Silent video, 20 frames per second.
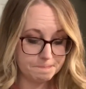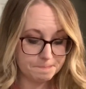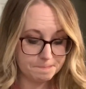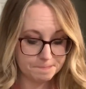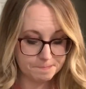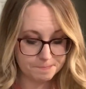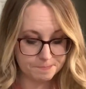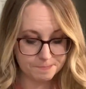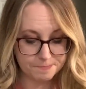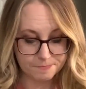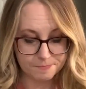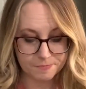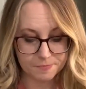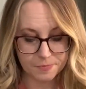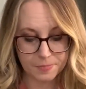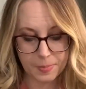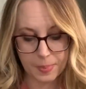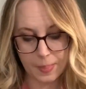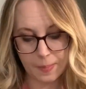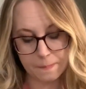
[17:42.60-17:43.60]

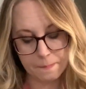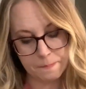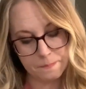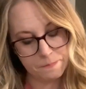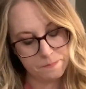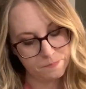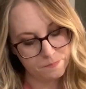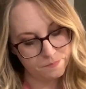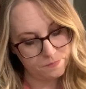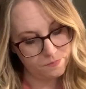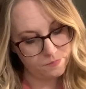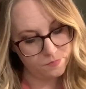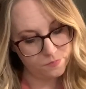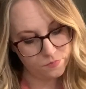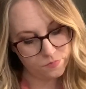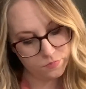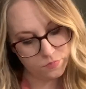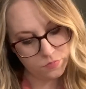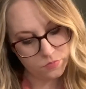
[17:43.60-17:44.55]
Nothing is said.